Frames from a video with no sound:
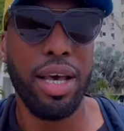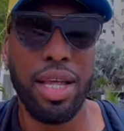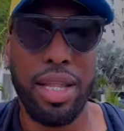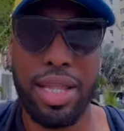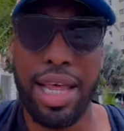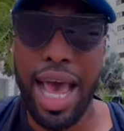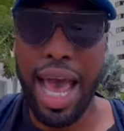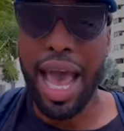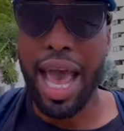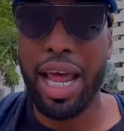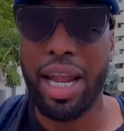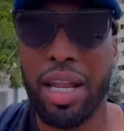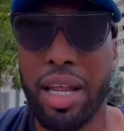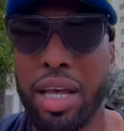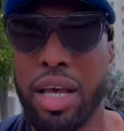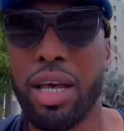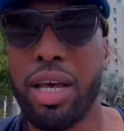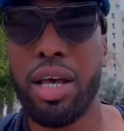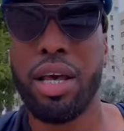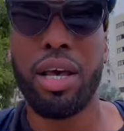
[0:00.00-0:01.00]
that
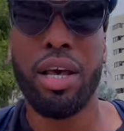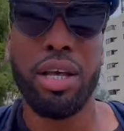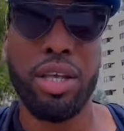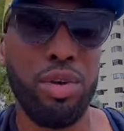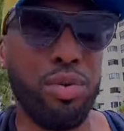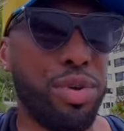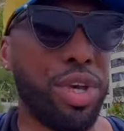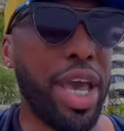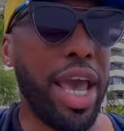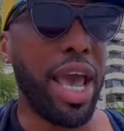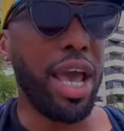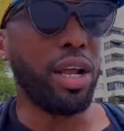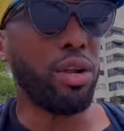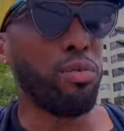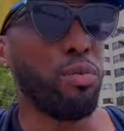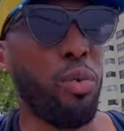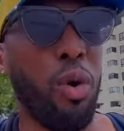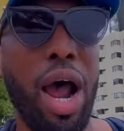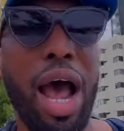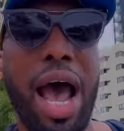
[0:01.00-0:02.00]
you can't
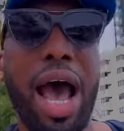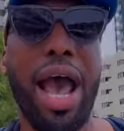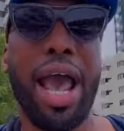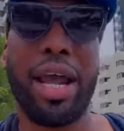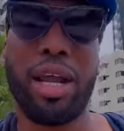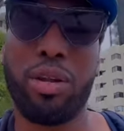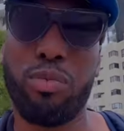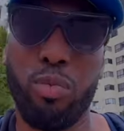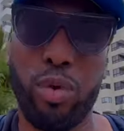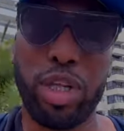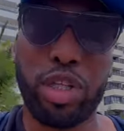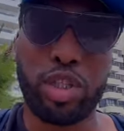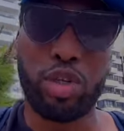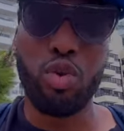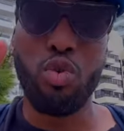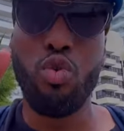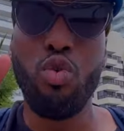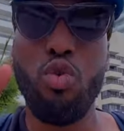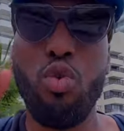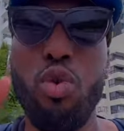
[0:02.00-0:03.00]
ride with
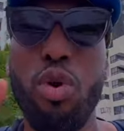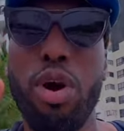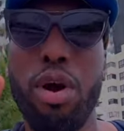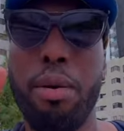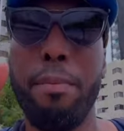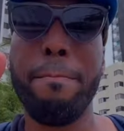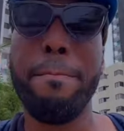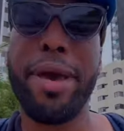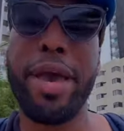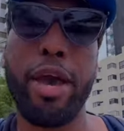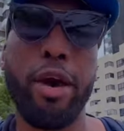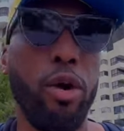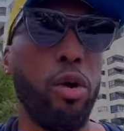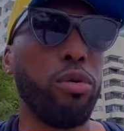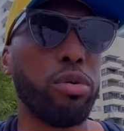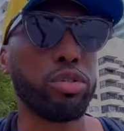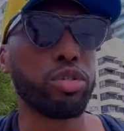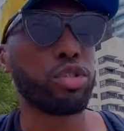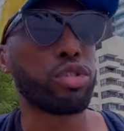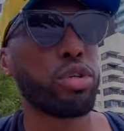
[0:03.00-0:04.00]
two
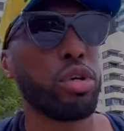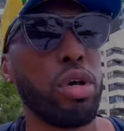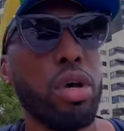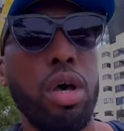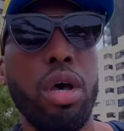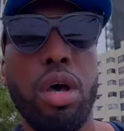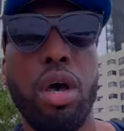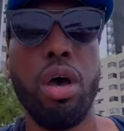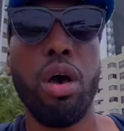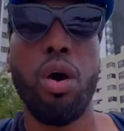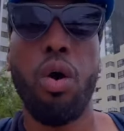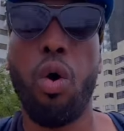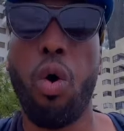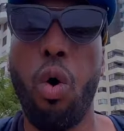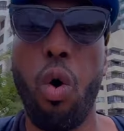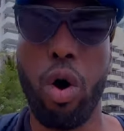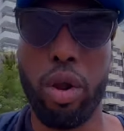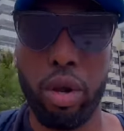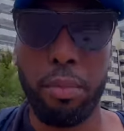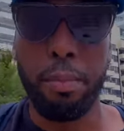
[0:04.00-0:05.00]
males
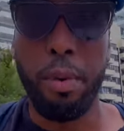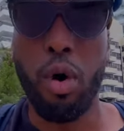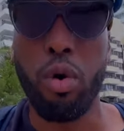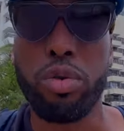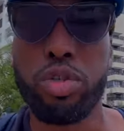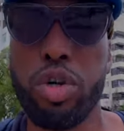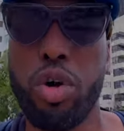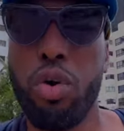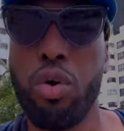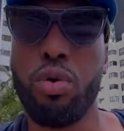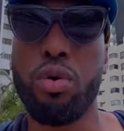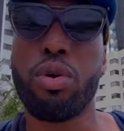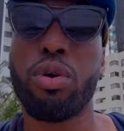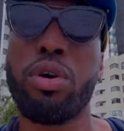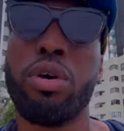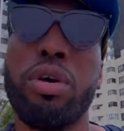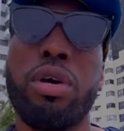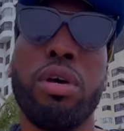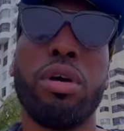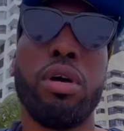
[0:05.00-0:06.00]
on a moto.
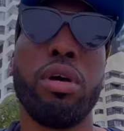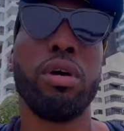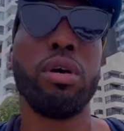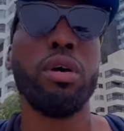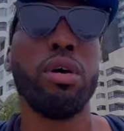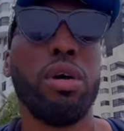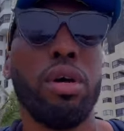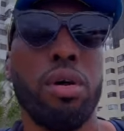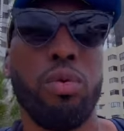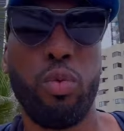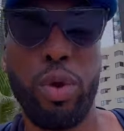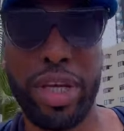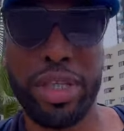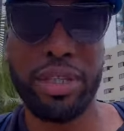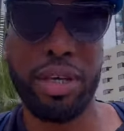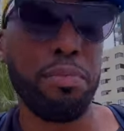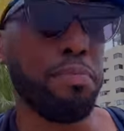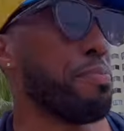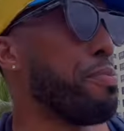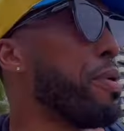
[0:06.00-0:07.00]

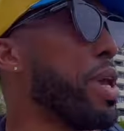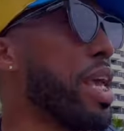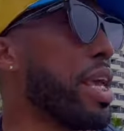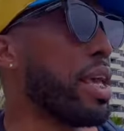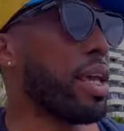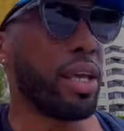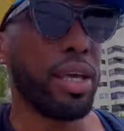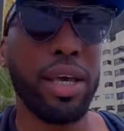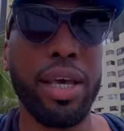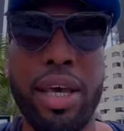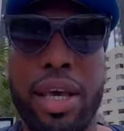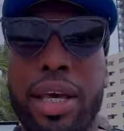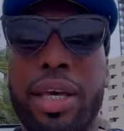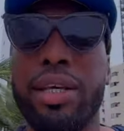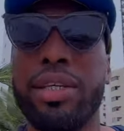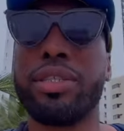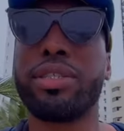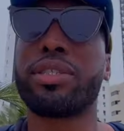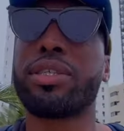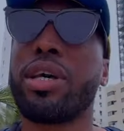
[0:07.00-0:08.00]
Reason being
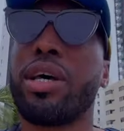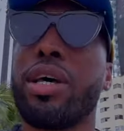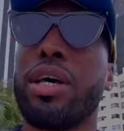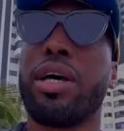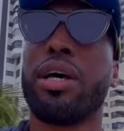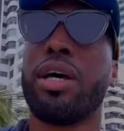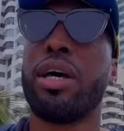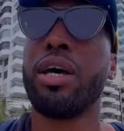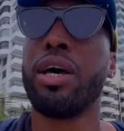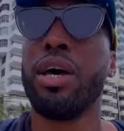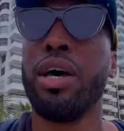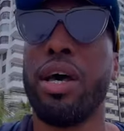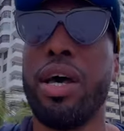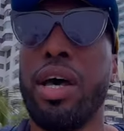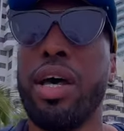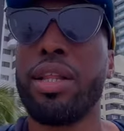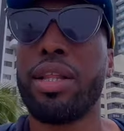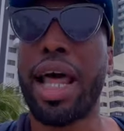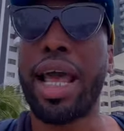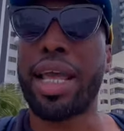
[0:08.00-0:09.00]
is,
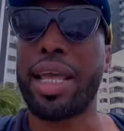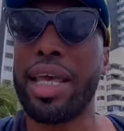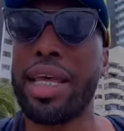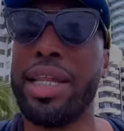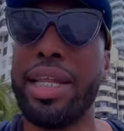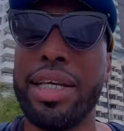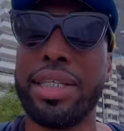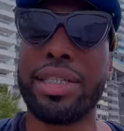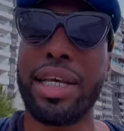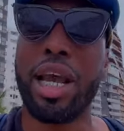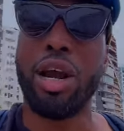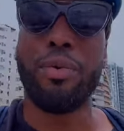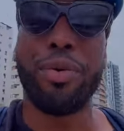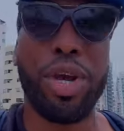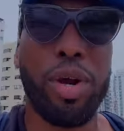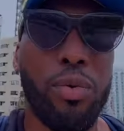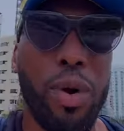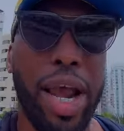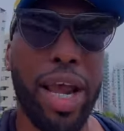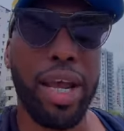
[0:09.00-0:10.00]
like in this area
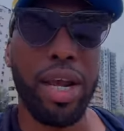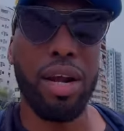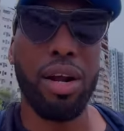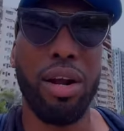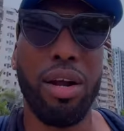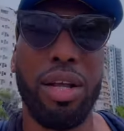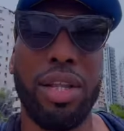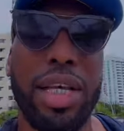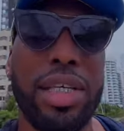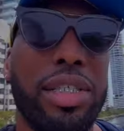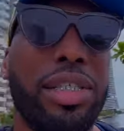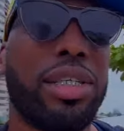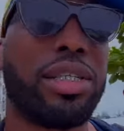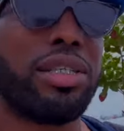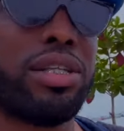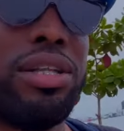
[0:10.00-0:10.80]
right here, let's just